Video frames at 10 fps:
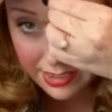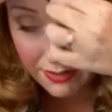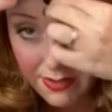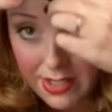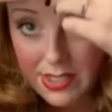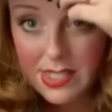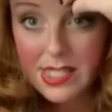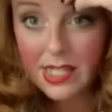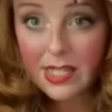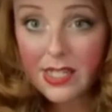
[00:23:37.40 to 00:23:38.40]
those ends
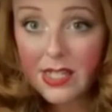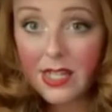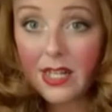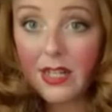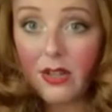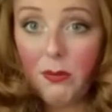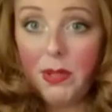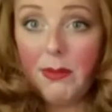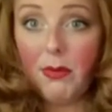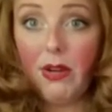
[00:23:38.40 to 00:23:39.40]
in and looping
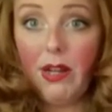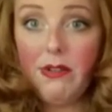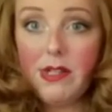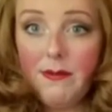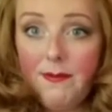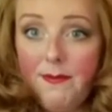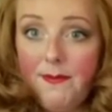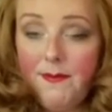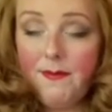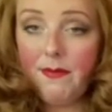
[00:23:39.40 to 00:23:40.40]
them around.
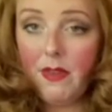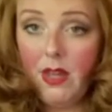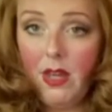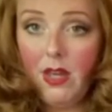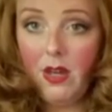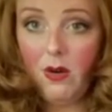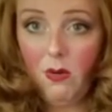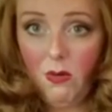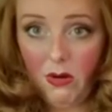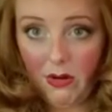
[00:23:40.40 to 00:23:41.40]

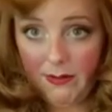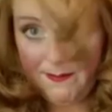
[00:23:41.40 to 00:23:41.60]
Or